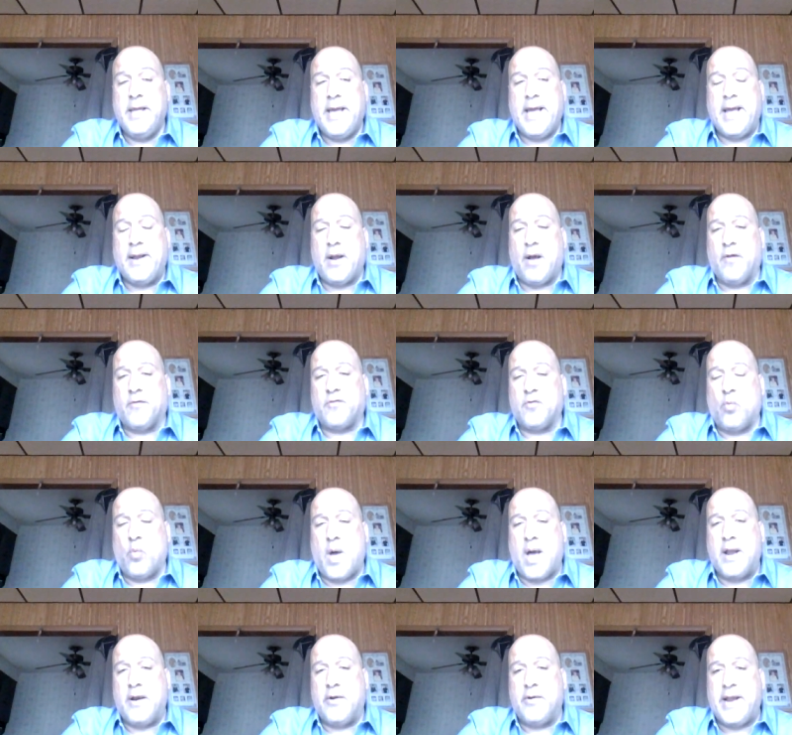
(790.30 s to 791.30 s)
And also
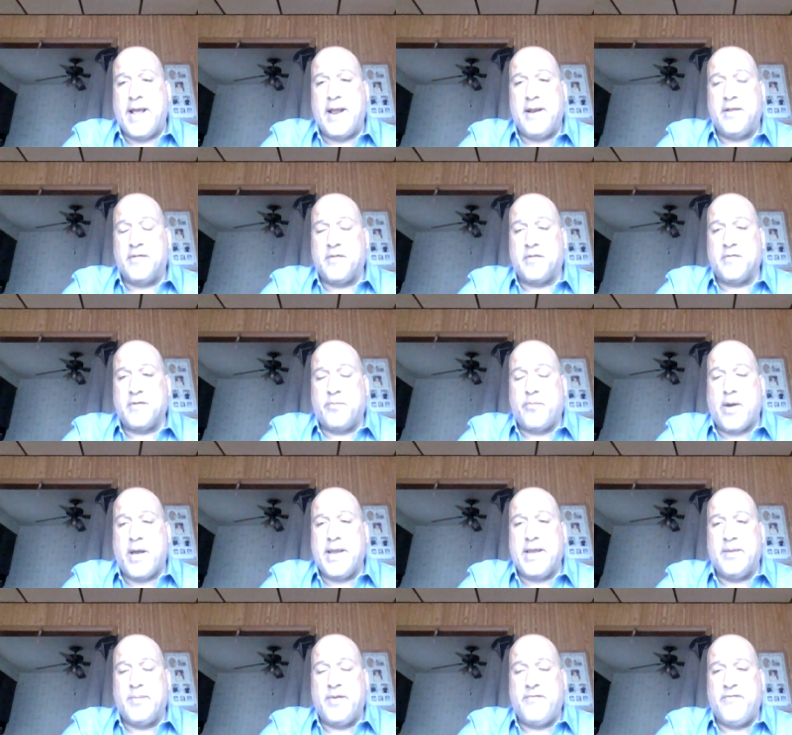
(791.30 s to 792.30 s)
Juan Hernandez, it's
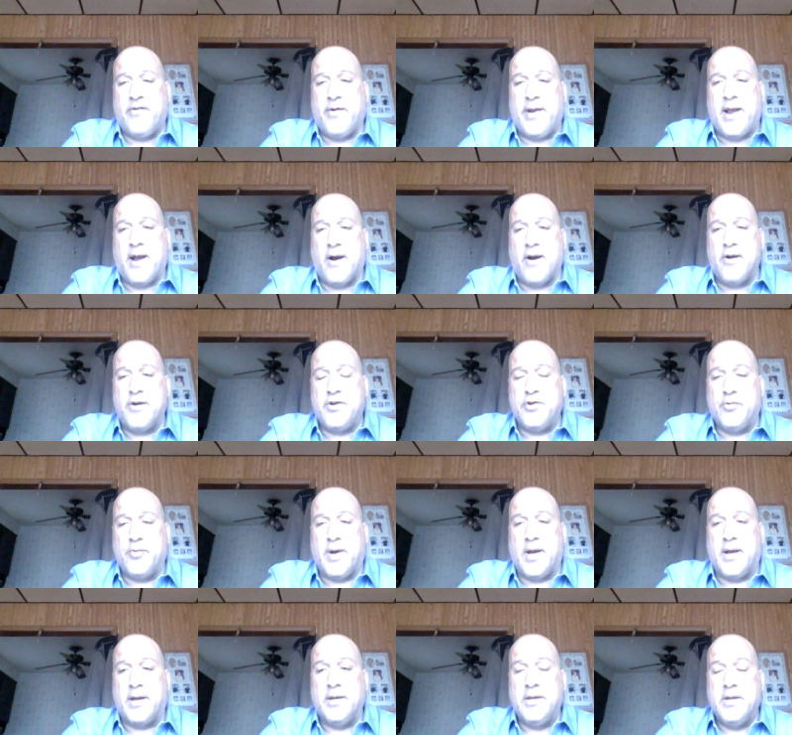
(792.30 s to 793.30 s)
probably going to be very hard
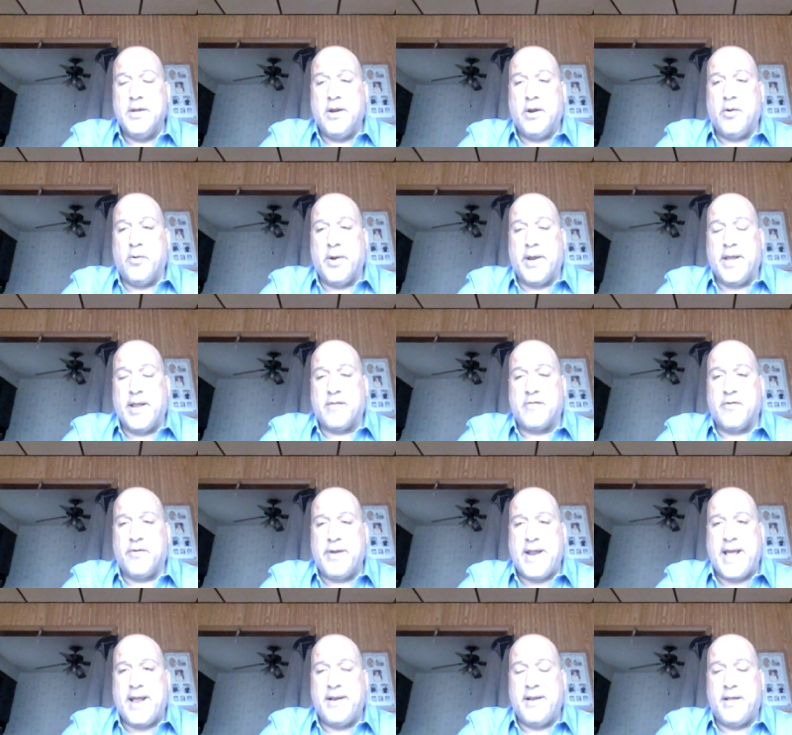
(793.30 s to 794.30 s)
to go against
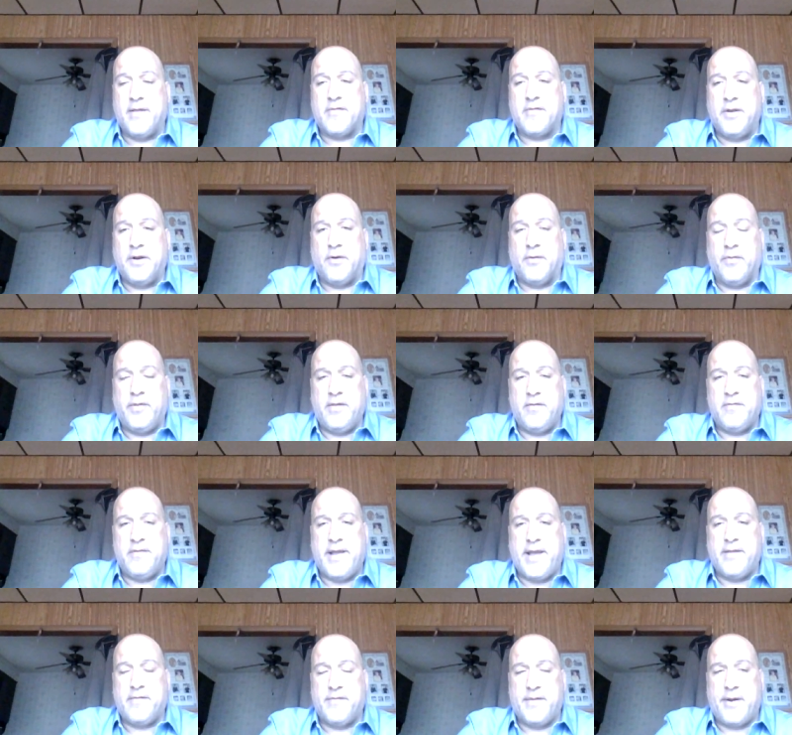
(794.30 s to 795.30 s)
Hernandez, these
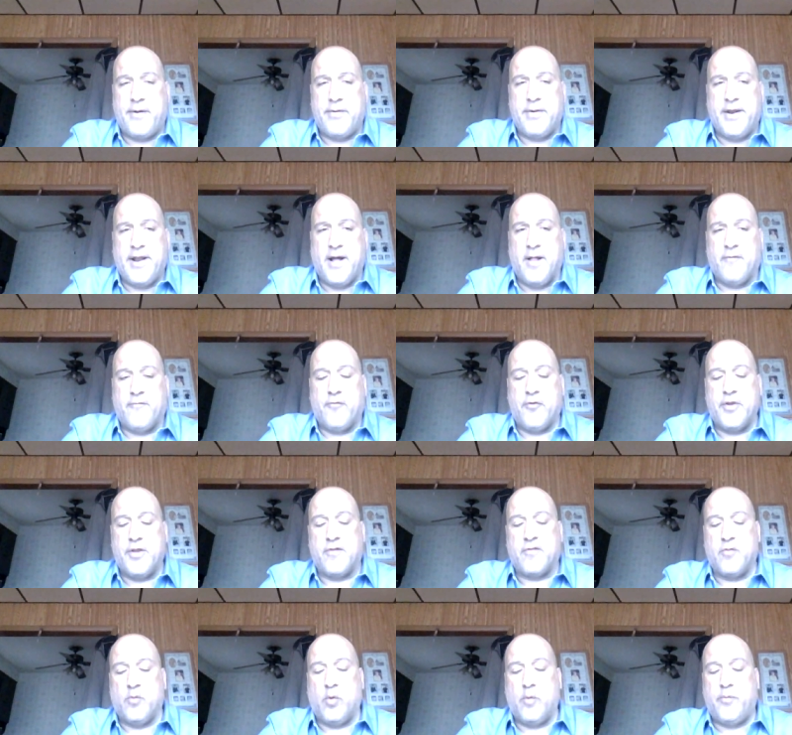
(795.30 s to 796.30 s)
days there in California.
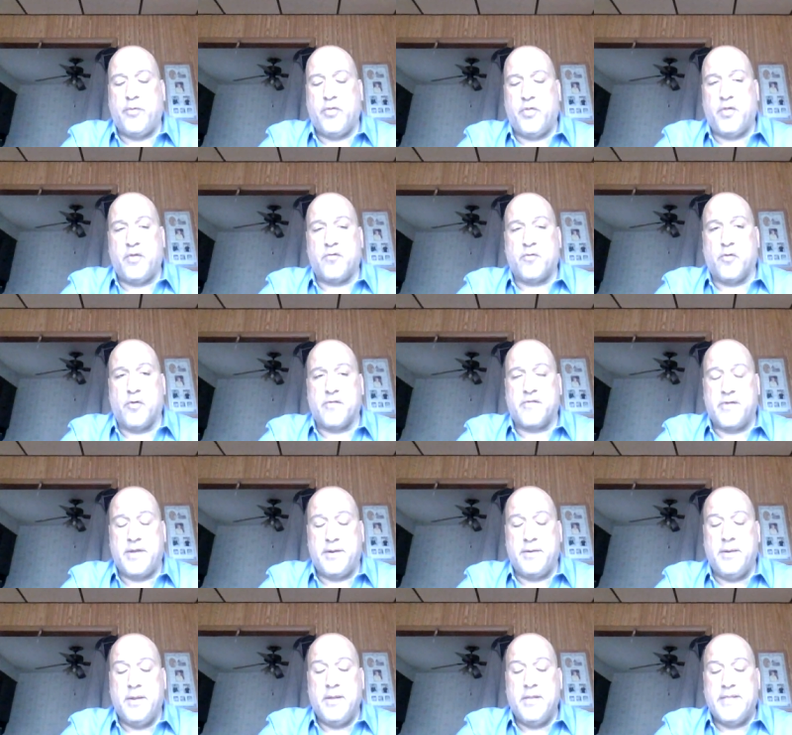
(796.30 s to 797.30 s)
So we'll put this horse
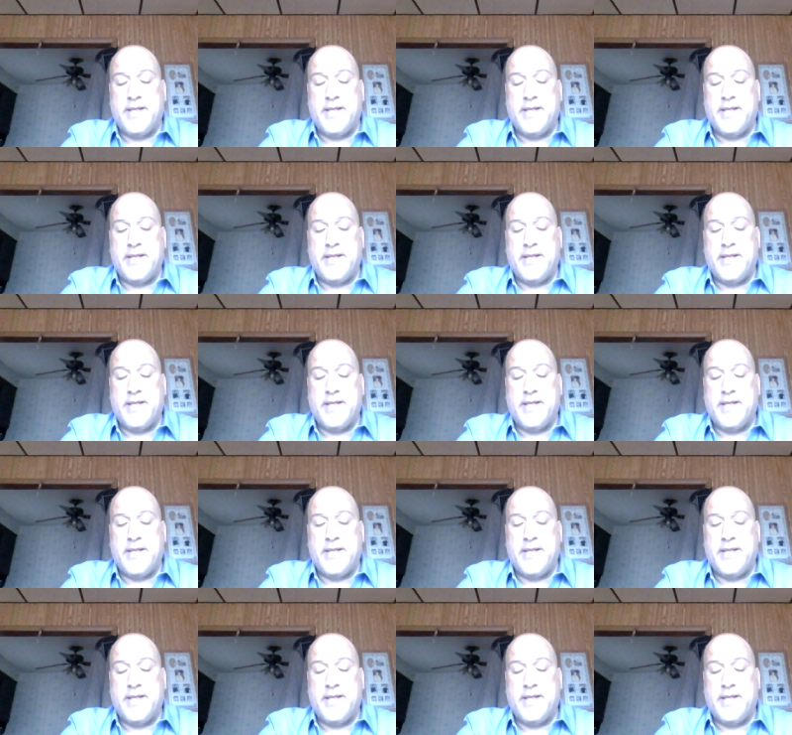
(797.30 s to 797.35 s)
in.